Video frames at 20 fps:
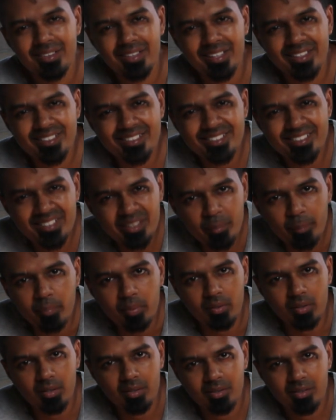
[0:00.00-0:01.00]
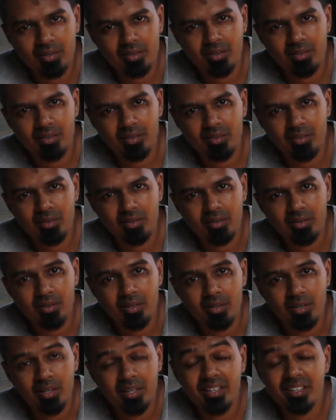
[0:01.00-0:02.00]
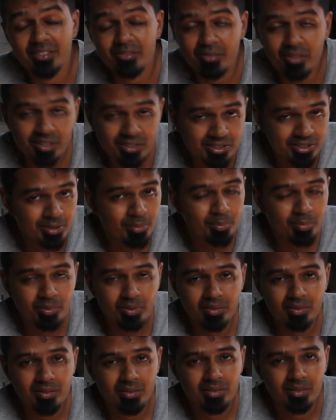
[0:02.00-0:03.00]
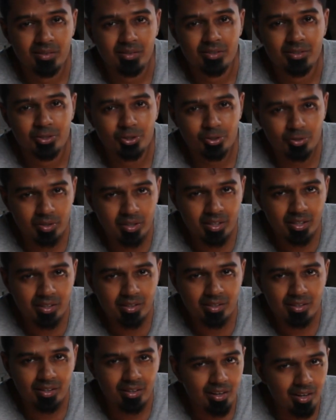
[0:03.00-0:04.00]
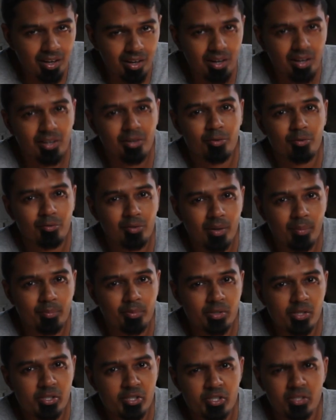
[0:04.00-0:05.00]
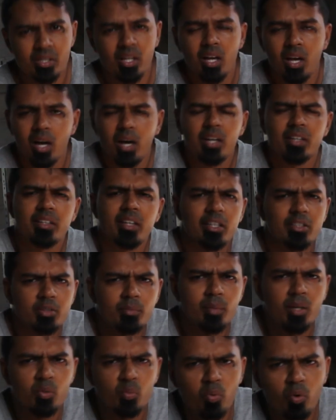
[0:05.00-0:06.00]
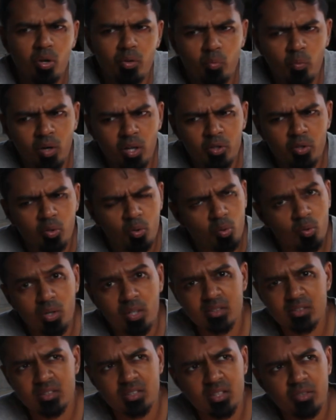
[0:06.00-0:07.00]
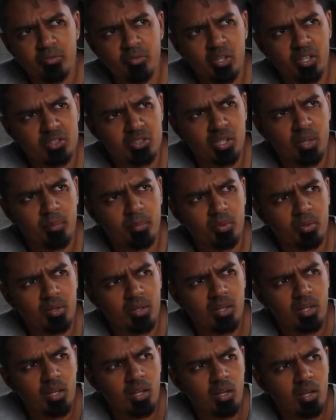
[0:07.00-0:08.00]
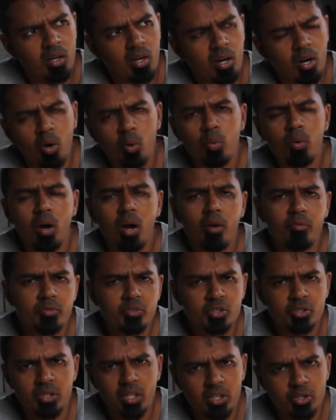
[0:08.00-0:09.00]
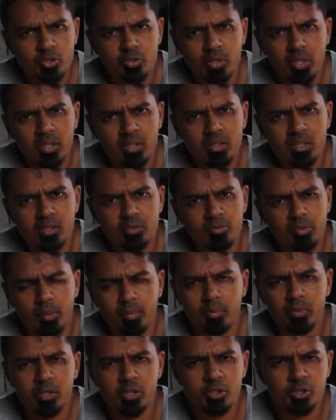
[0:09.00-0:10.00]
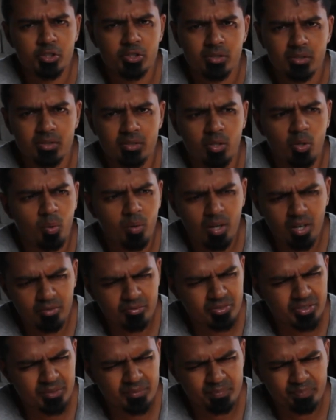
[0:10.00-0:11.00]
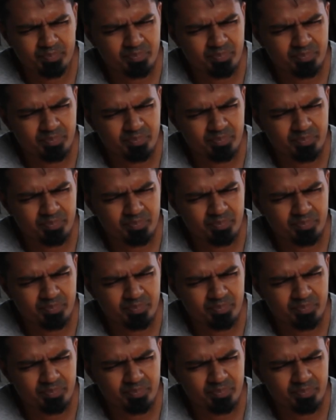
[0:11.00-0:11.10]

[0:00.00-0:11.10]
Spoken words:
it's simple. It's very simple. Train all rep ranges. And yet you might wonder, oh, let's say, for example, how often should I train these rep ranges? How often